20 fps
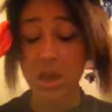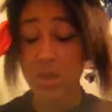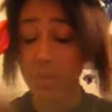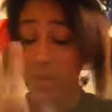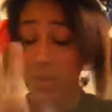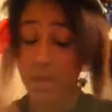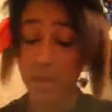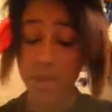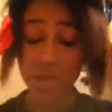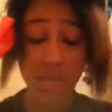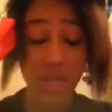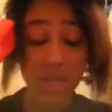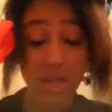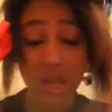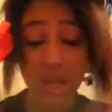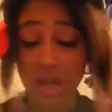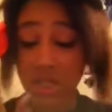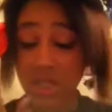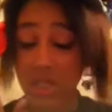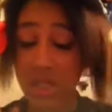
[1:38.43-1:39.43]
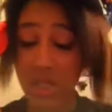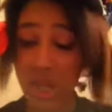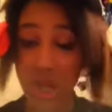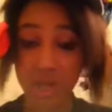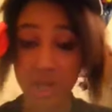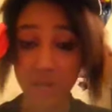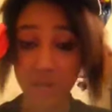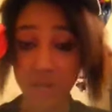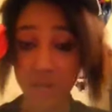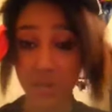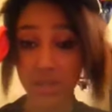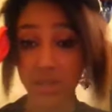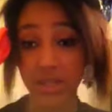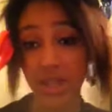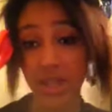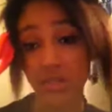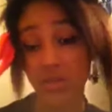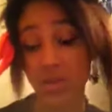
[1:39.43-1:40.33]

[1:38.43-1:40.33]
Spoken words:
But then I just kind of ignored that.